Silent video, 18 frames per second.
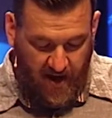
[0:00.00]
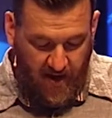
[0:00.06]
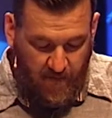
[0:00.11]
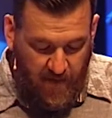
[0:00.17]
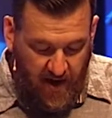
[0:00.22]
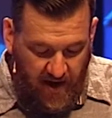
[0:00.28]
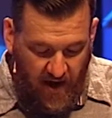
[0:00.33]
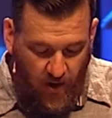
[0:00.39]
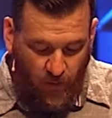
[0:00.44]

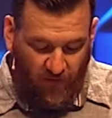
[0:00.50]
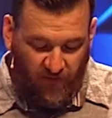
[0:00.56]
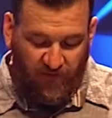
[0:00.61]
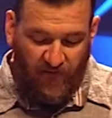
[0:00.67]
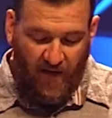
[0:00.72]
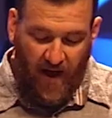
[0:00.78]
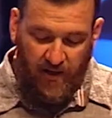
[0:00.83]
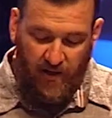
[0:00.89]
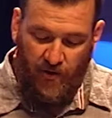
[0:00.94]
Many will
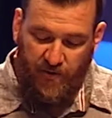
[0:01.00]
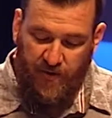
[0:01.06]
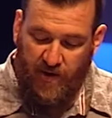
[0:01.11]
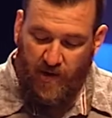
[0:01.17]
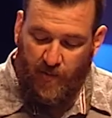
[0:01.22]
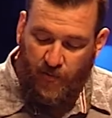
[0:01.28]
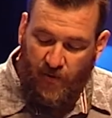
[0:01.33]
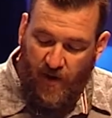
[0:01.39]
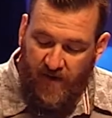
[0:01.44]
follow their
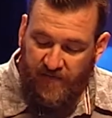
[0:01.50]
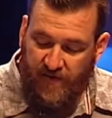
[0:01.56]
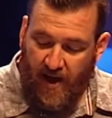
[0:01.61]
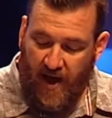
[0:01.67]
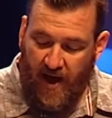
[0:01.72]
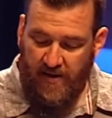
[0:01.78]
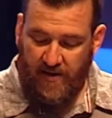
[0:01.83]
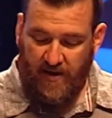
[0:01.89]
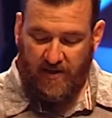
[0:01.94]
depraved
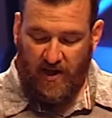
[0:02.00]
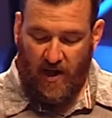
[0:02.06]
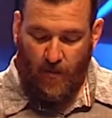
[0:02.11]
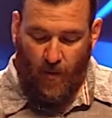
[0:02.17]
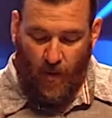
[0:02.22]
conduct and